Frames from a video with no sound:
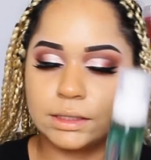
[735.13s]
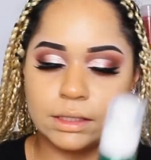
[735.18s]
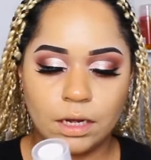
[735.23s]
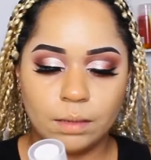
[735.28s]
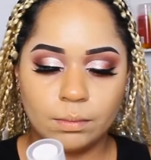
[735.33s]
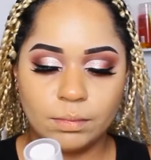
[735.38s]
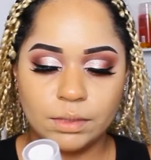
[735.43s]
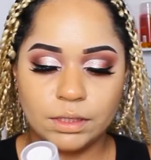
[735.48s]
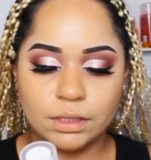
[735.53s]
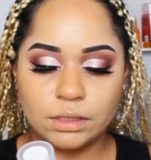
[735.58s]

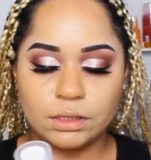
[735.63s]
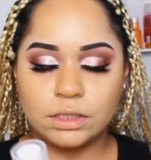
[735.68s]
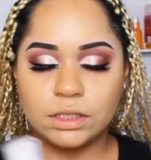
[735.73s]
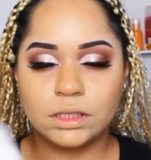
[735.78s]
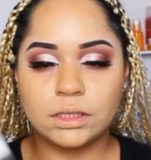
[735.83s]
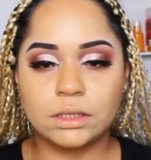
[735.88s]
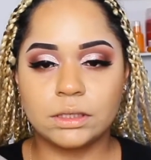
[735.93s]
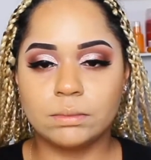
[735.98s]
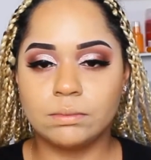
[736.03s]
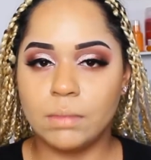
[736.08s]
It
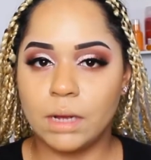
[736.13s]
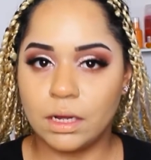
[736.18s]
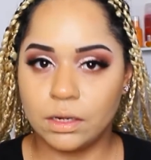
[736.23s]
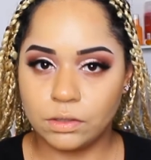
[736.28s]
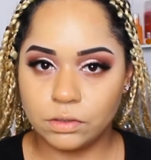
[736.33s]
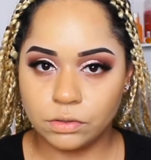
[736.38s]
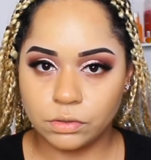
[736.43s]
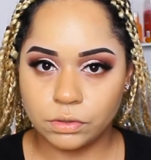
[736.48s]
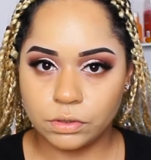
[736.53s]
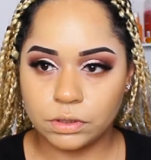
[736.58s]

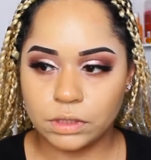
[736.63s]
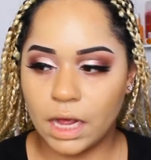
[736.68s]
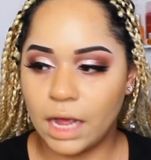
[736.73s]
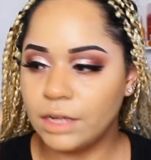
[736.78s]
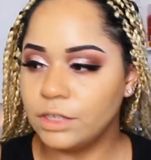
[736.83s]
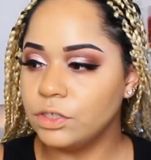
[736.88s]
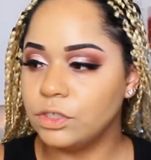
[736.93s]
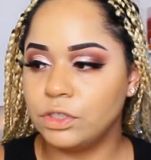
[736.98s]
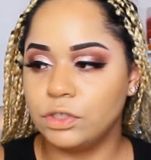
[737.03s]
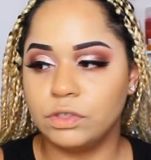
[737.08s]
smells, I
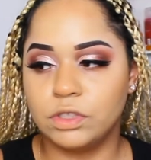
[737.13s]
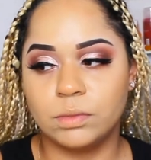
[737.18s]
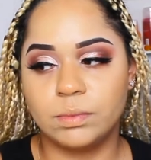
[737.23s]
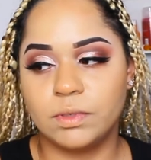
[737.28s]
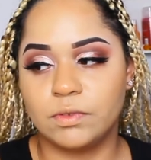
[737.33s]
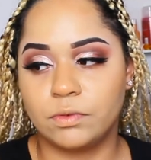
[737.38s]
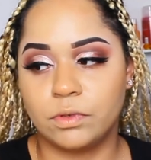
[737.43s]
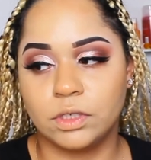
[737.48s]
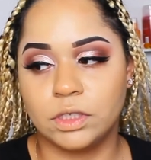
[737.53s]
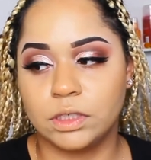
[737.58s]
just use it
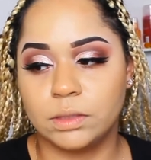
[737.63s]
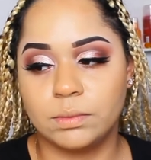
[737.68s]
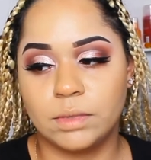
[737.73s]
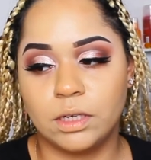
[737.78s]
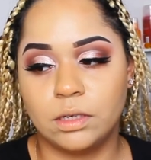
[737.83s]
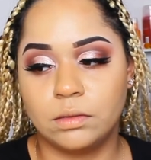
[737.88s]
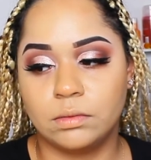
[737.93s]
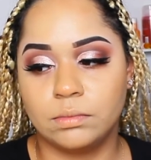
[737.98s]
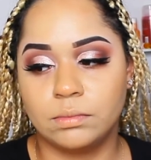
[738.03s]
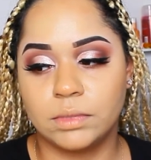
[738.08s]
before the
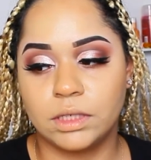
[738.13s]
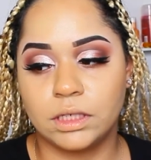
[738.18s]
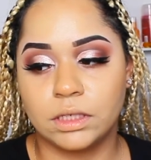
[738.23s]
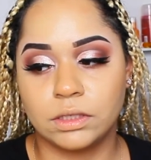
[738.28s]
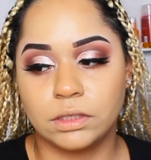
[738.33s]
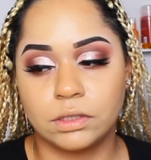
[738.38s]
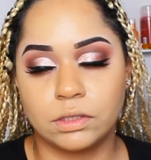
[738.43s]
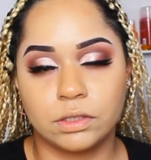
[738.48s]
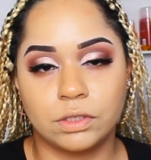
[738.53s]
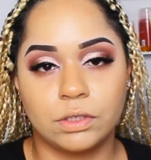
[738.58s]
smell because
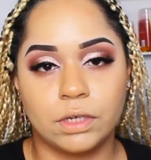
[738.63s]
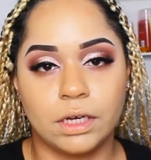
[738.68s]
look, you